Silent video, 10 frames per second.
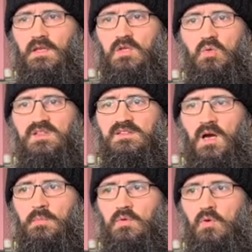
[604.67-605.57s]
uses
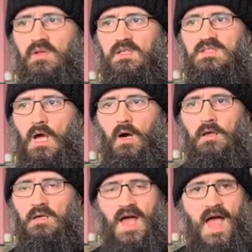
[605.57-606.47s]
up your
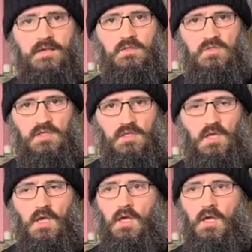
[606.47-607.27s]
entire energy